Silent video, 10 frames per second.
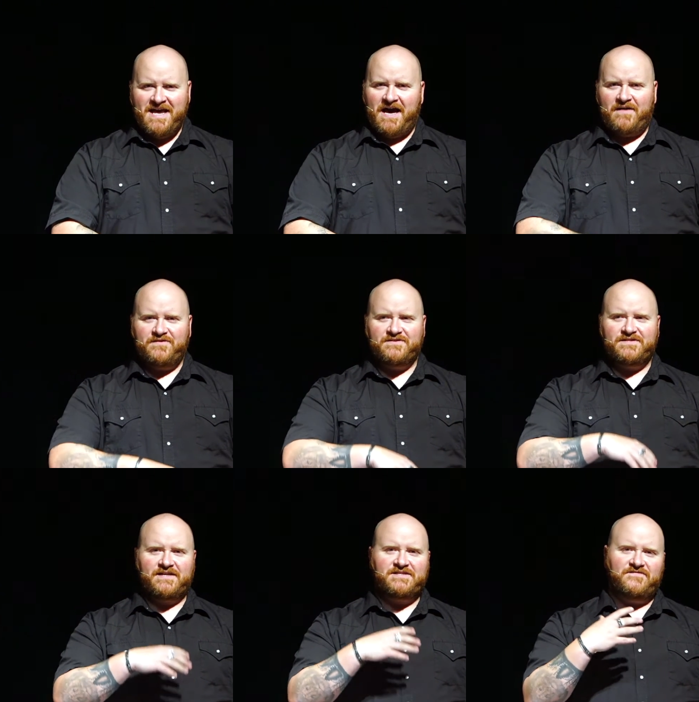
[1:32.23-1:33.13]
Um, there's
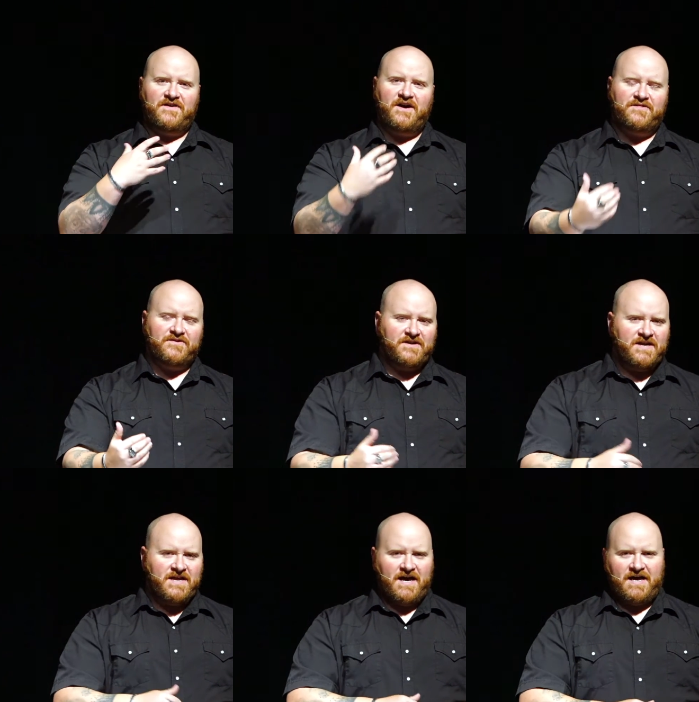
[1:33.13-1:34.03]
lots of other
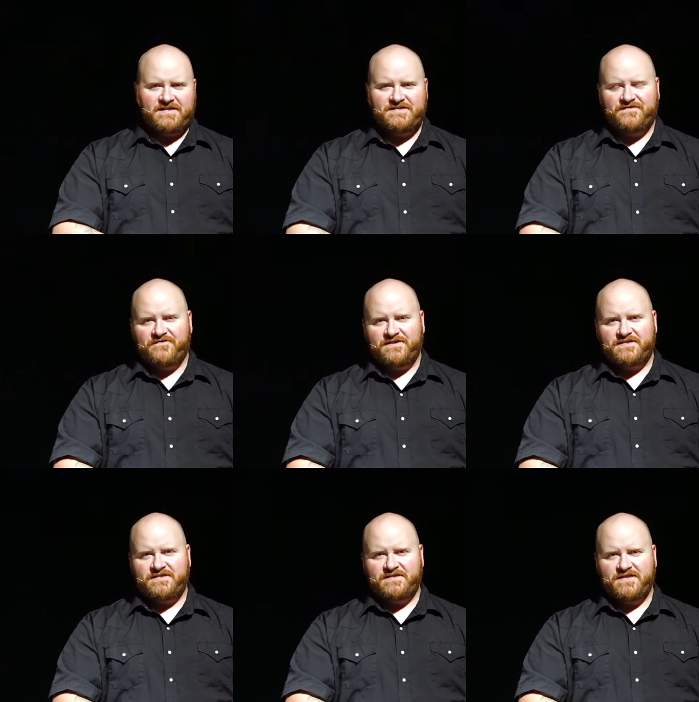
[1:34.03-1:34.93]
uh,
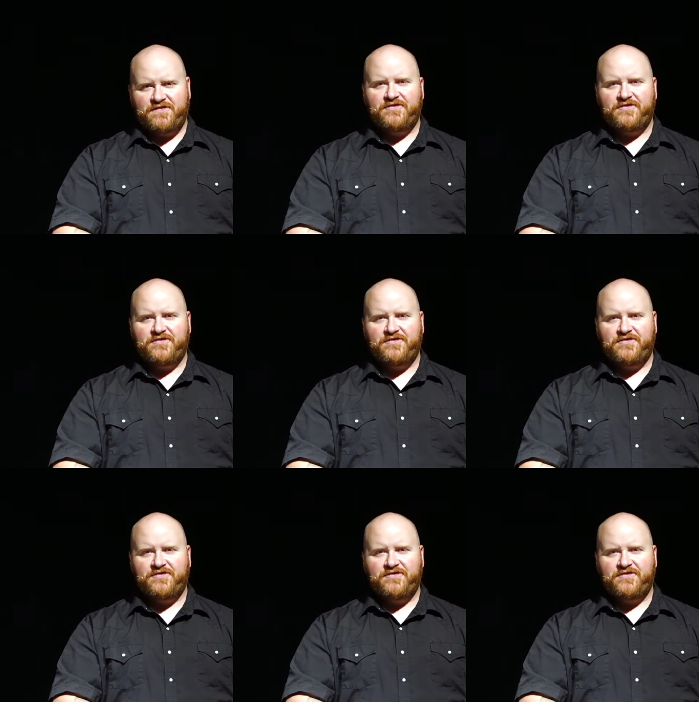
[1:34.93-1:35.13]
different